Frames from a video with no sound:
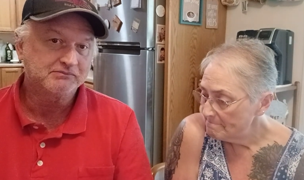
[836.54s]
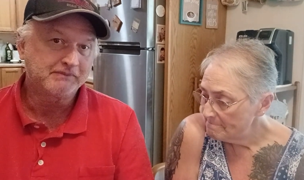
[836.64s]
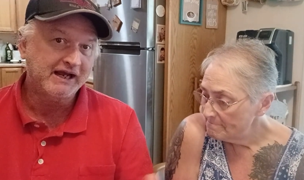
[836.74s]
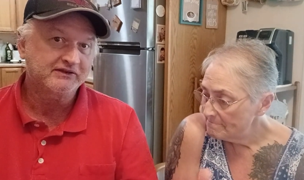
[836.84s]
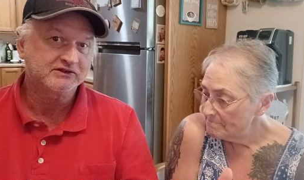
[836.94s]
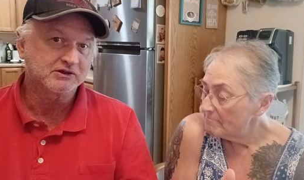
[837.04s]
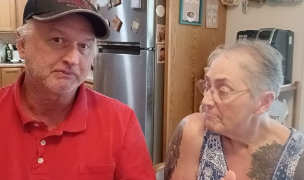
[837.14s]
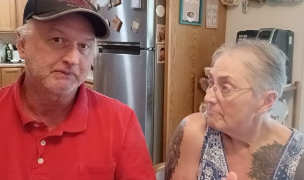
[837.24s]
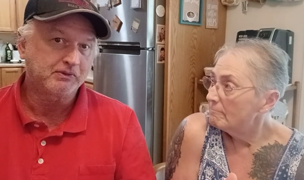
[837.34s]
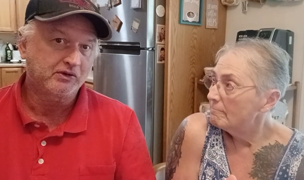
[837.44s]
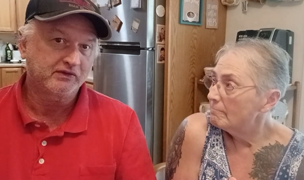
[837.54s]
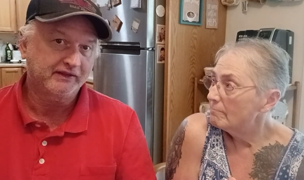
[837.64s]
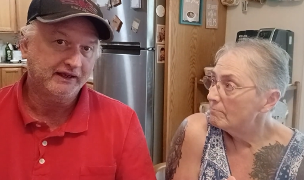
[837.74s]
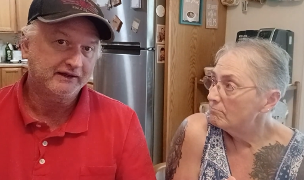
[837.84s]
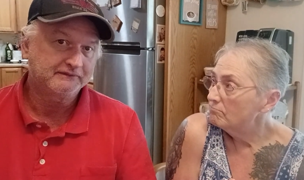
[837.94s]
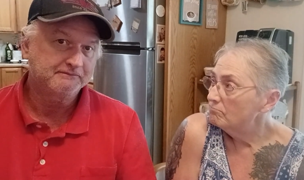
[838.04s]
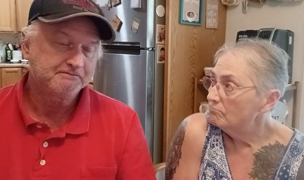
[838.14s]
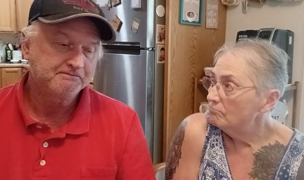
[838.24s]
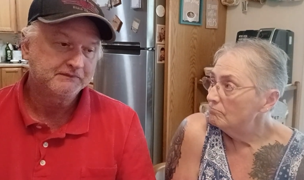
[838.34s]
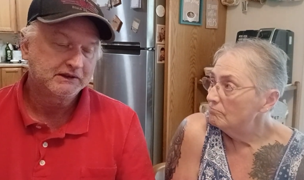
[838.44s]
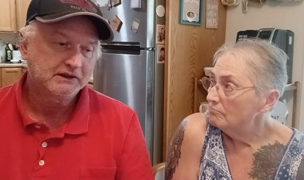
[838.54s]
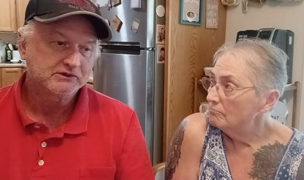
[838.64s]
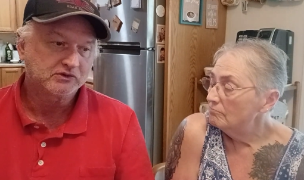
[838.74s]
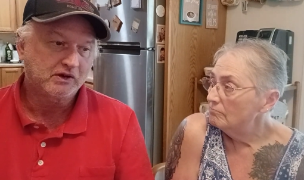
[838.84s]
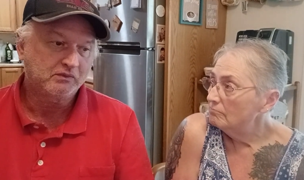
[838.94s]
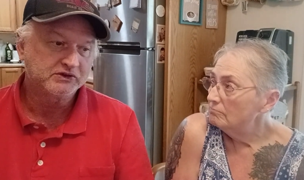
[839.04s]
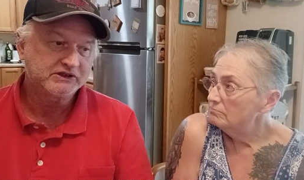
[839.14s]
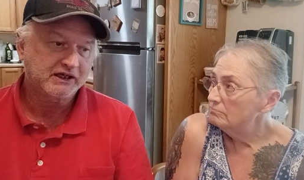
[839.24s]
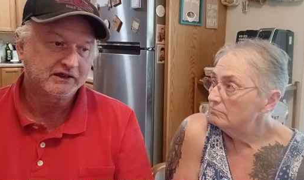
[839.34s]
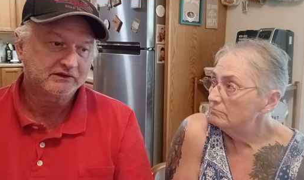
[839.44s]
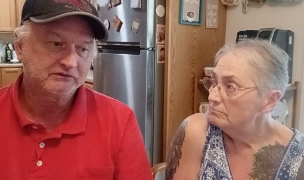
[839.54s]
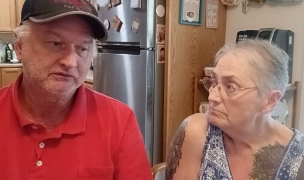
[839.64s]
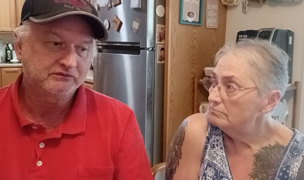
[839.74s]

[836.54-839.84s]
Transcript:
Speaker 1: math is a big part of that. So I wish I'd have